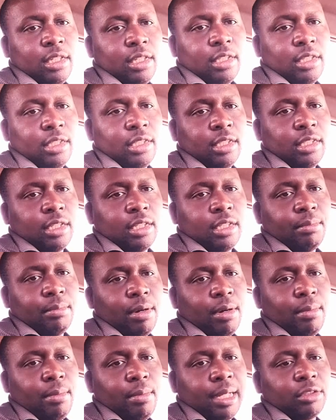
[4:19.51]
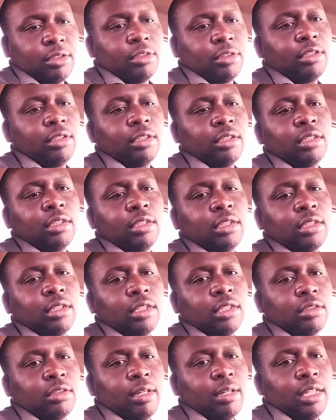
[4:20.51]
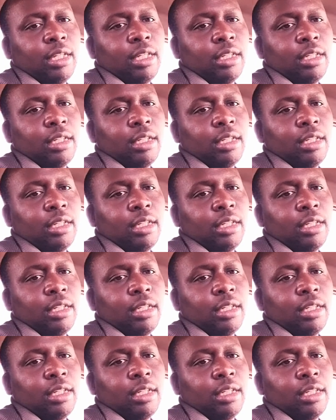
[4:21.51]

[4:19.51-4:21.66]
this is a power pattern this one